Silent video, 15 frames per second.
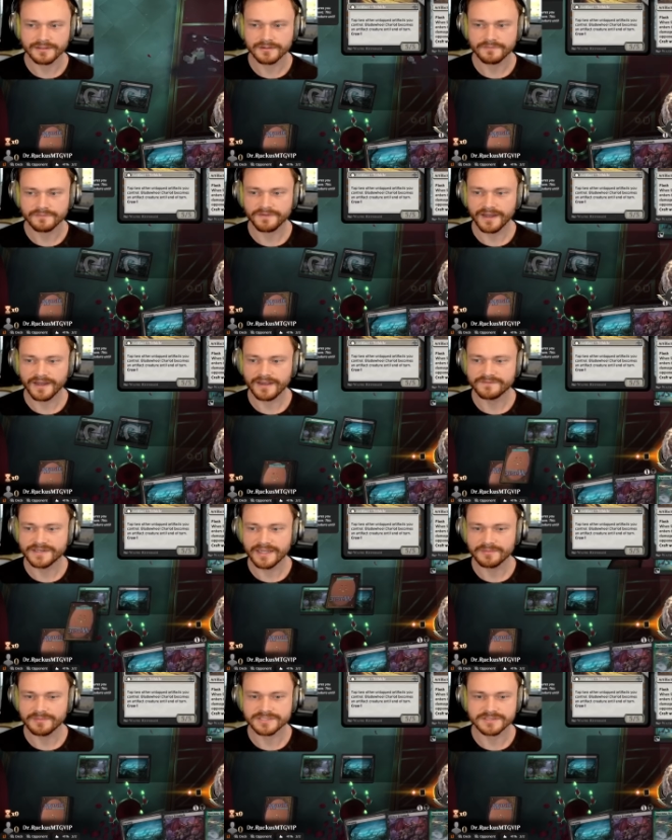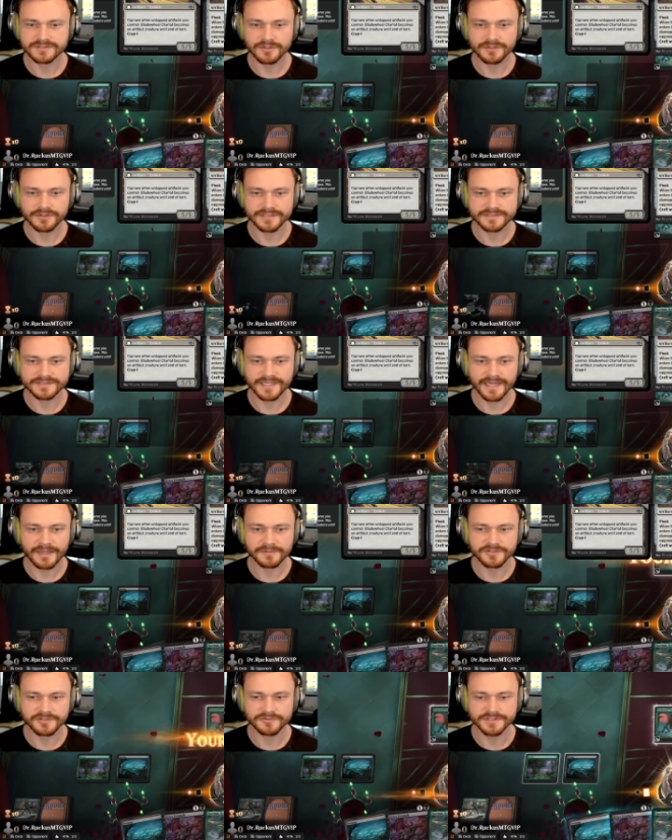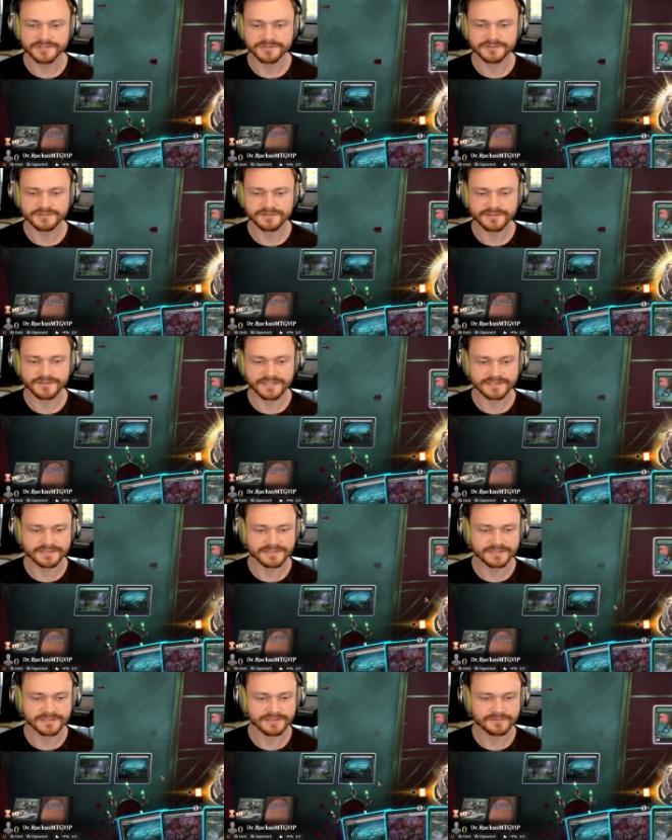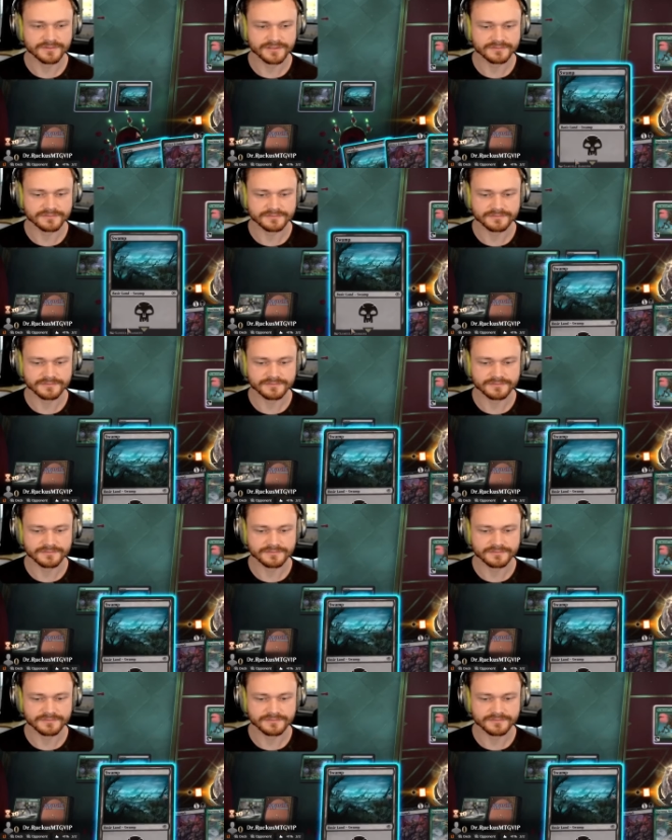5 damage to target tapped creature. Alright, well.